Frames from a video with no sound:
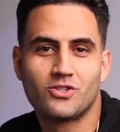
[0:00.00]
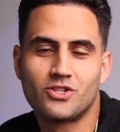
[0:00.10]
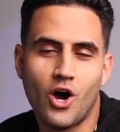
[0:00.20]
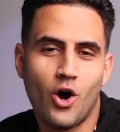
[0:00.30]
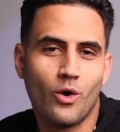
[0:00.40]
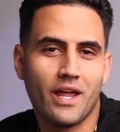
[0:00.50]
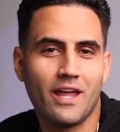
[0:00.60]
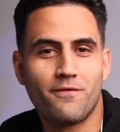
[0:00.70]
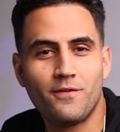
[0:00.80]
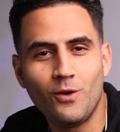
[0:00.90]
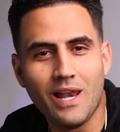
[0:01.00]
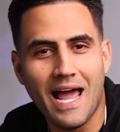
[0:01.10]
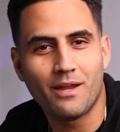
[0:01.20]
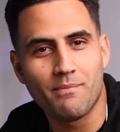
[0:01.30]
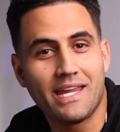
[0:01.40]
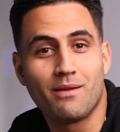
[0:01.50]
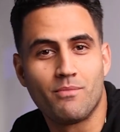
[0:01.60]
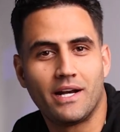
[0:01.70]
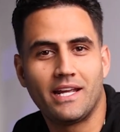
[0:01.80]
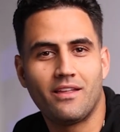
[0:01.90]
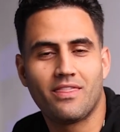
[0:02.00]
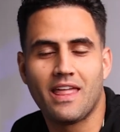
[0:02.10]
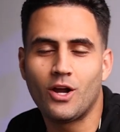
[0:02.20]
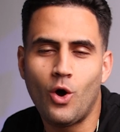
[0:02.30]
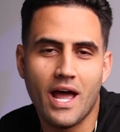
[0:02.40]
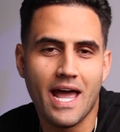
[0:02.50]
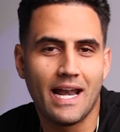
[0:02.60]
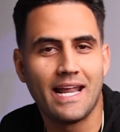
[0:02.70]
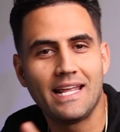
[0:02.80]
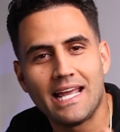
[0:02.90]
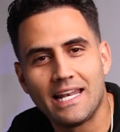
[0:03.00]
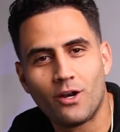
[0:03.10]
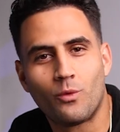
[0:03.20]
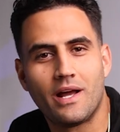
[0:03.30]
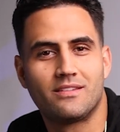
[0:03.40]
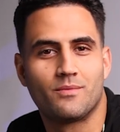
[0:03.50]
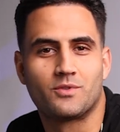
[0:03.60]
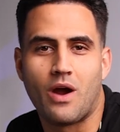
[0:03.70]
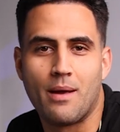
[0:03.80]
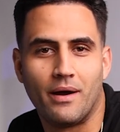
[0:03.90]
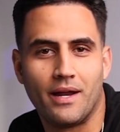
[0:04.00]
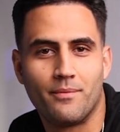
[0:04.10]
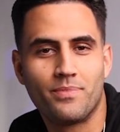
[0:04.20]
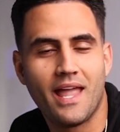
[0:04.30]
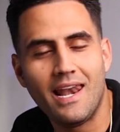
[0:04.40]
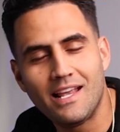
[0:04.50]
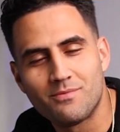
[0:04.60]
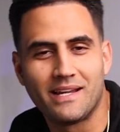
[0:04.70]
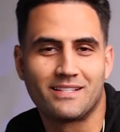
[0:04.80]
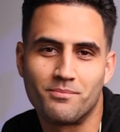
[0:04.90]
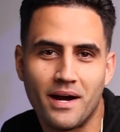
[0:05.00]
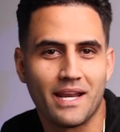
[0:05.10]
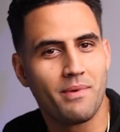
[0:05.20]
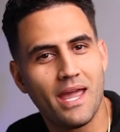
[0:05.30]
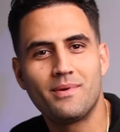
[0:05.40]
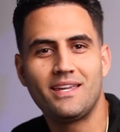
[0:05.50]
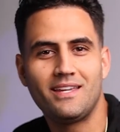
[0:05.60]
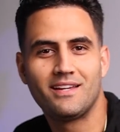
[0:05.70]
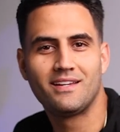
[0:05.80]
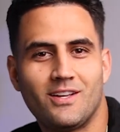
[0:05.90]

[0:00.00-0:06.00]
So if you like making money, then go ahead and hit that little red subscribe button and let's make some money, baby.